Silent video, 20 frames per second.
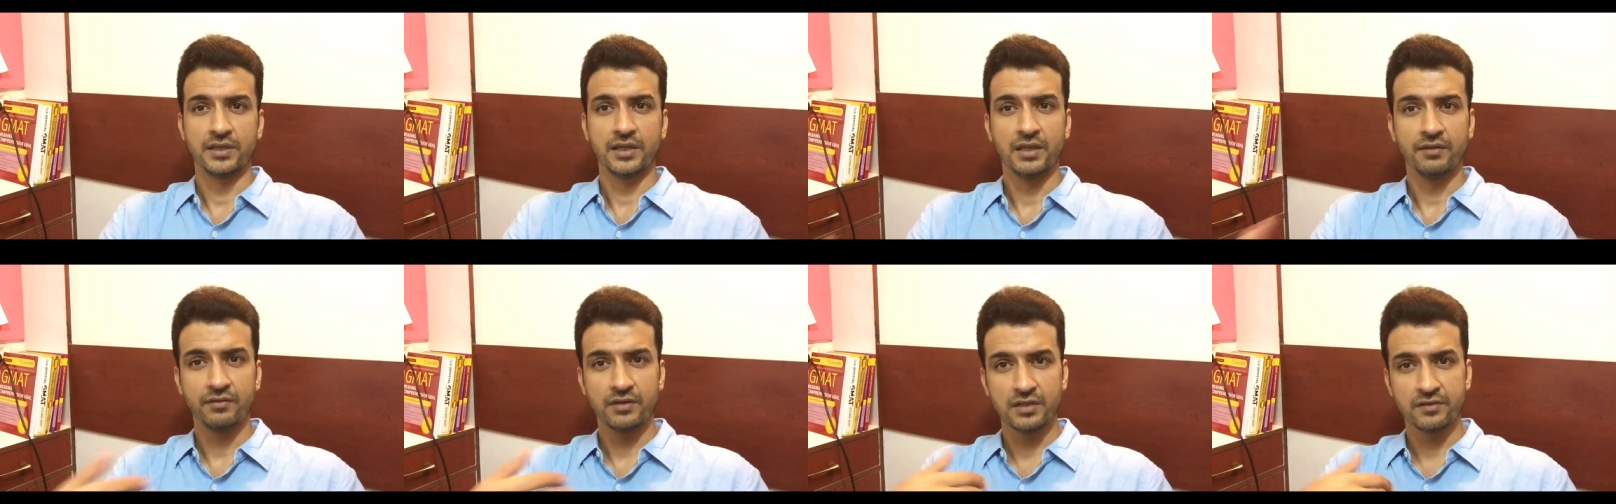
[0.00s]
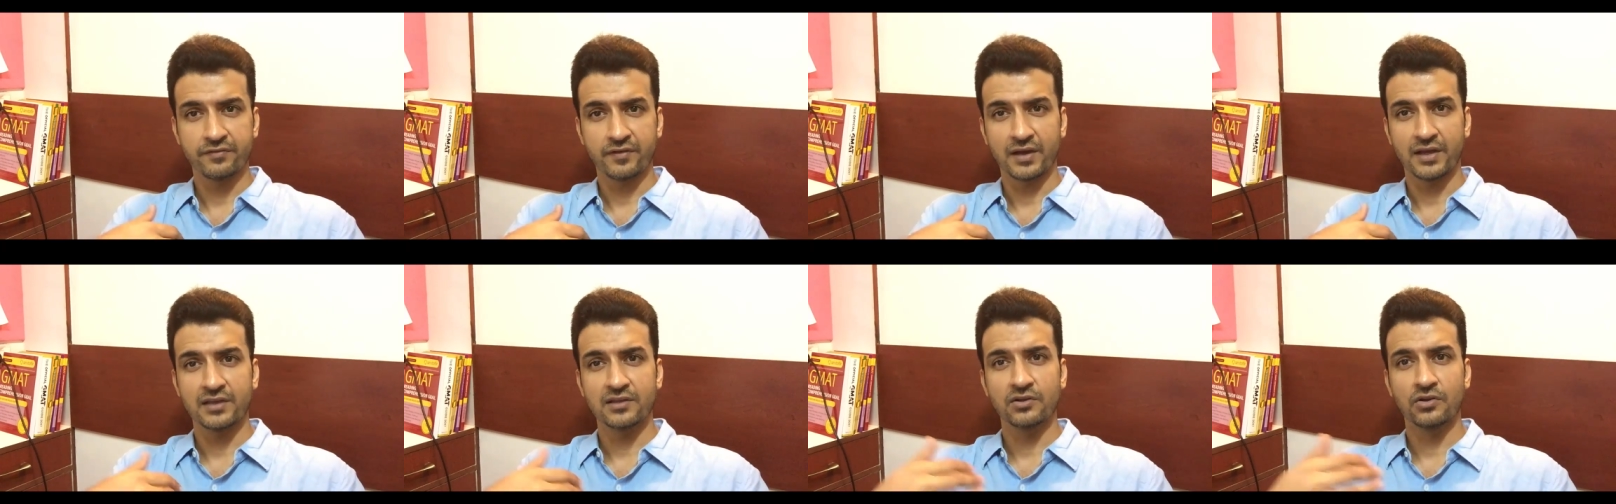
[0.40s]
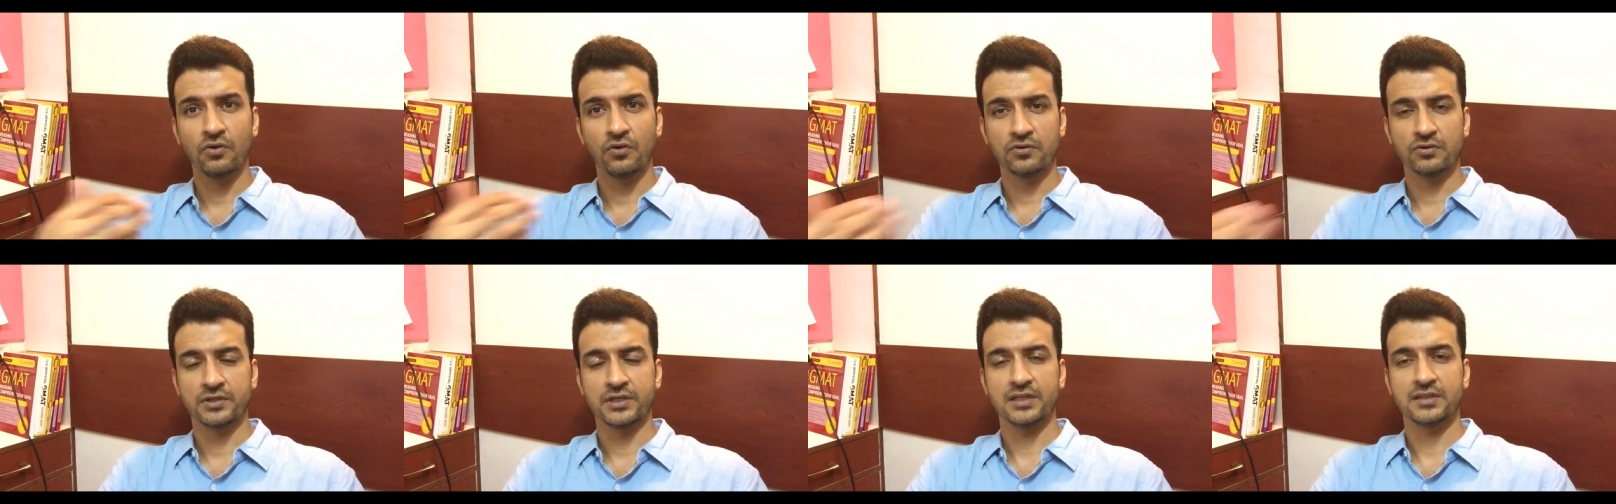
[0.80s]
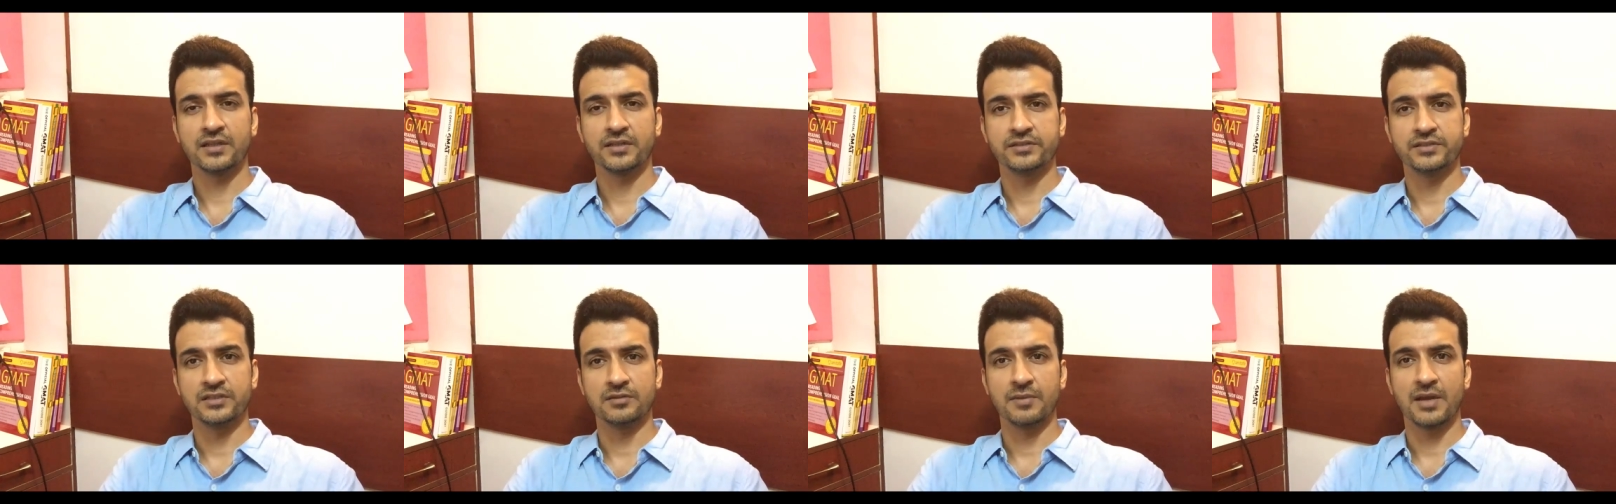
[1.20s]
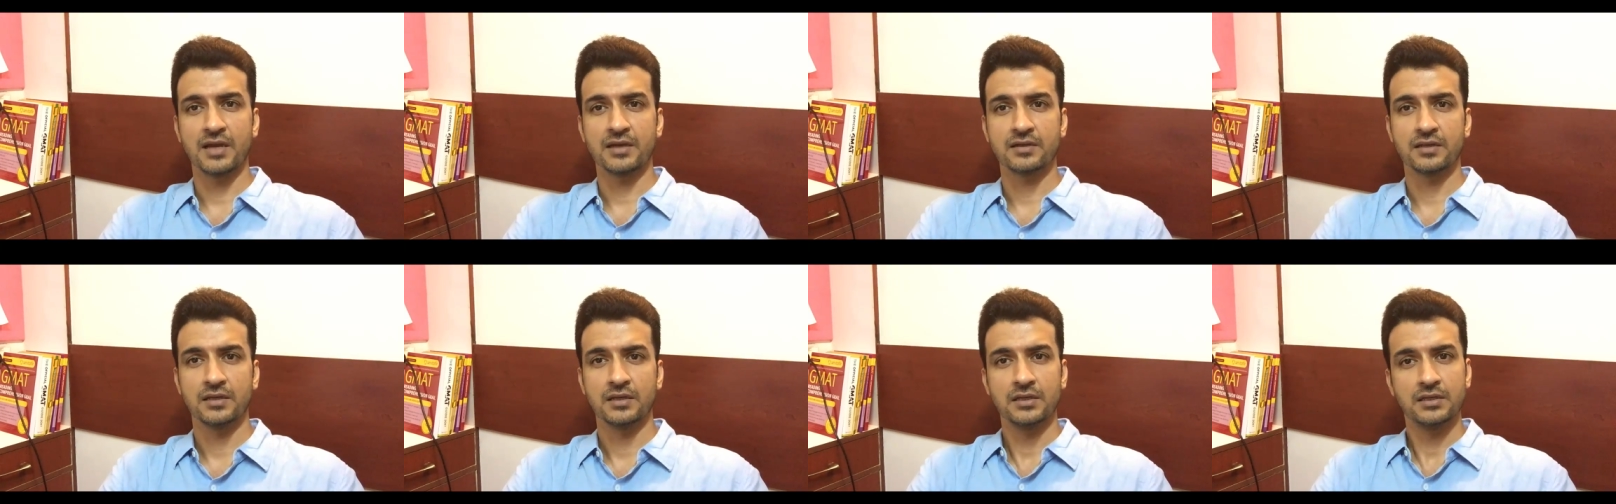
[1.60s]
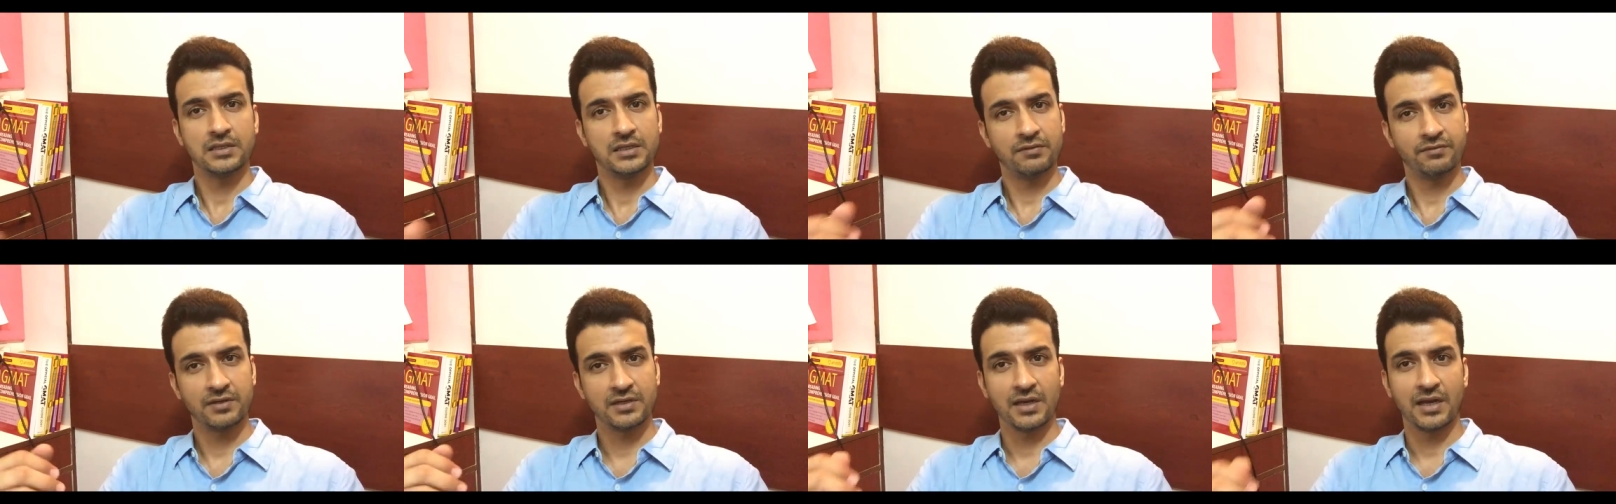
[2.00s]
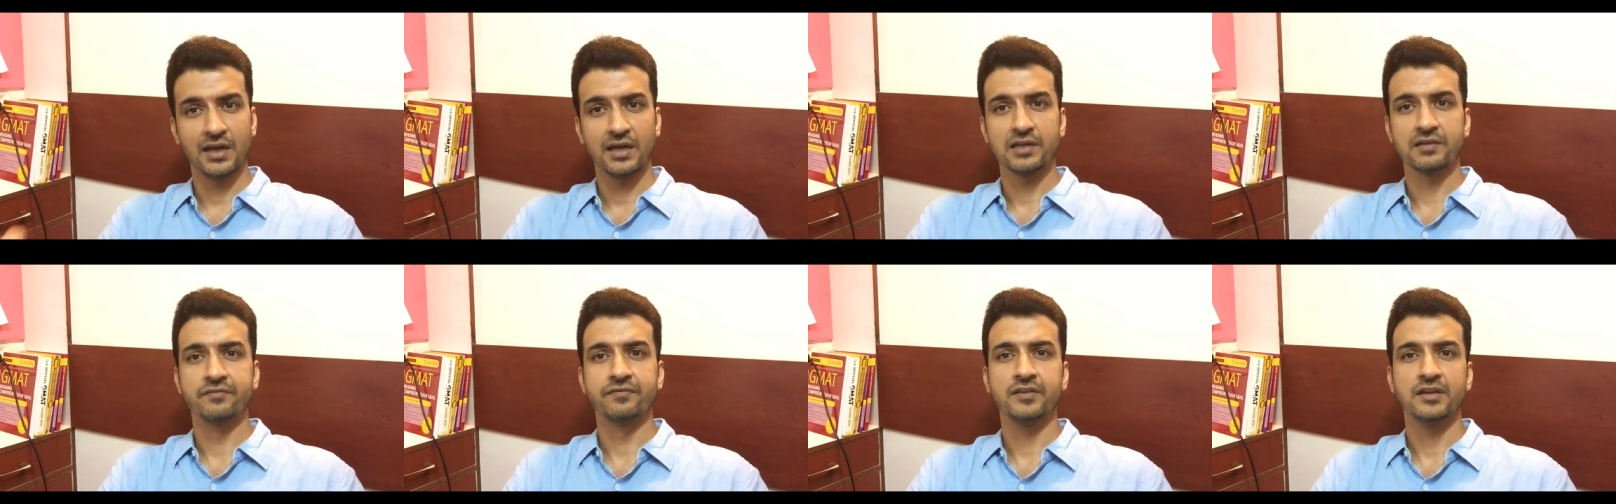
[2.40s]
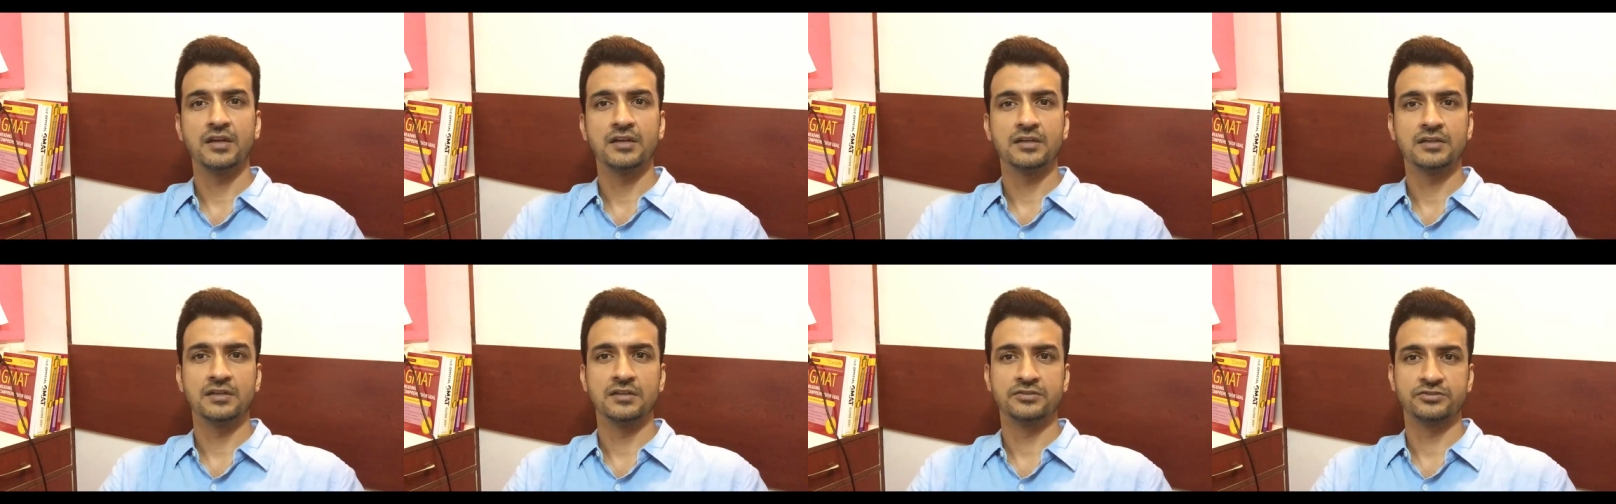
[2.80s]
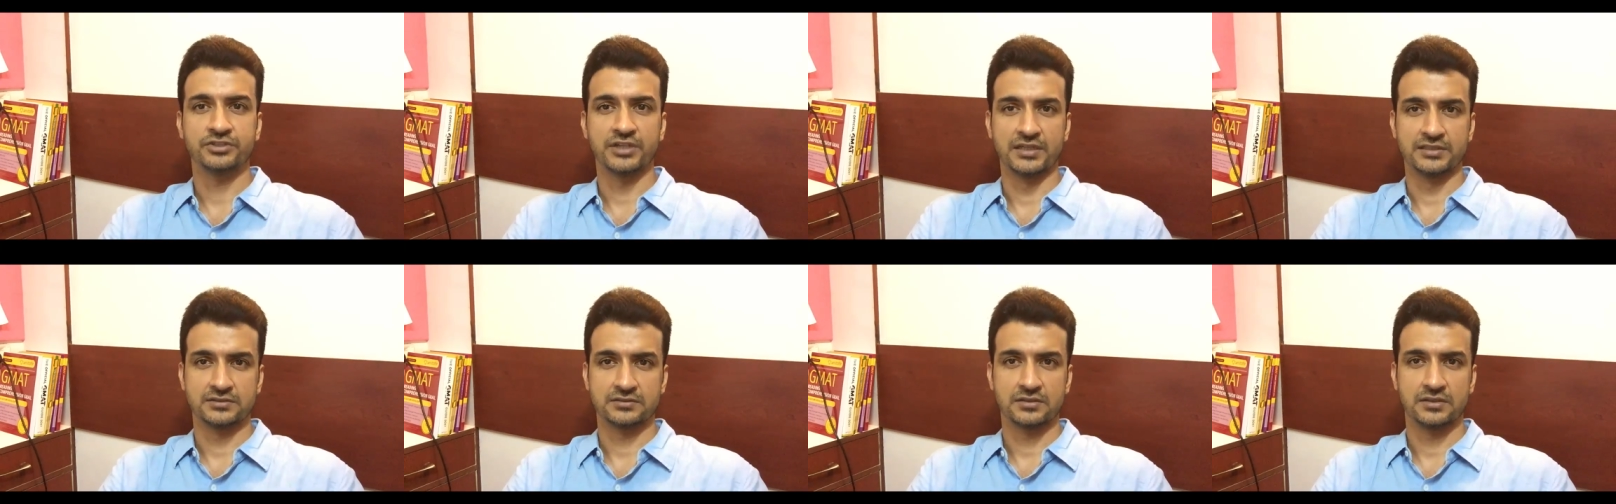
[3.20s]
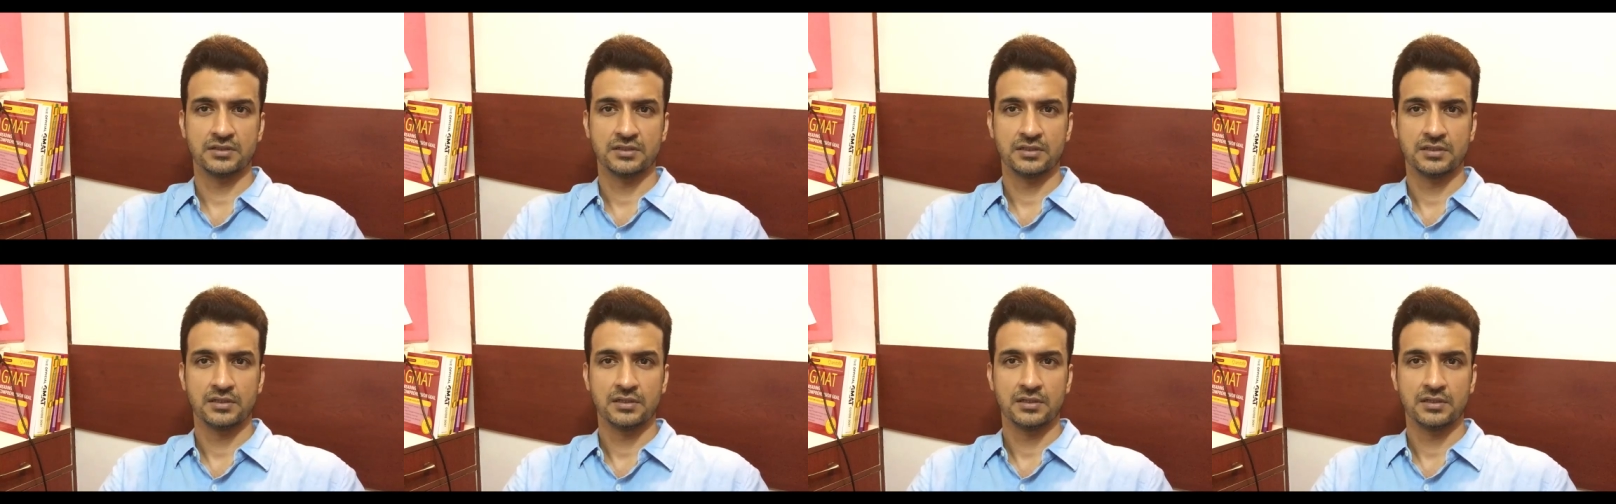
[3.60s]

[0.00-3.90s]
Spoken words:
Even if I go to take the GMAT, even I'll feel a little stressed.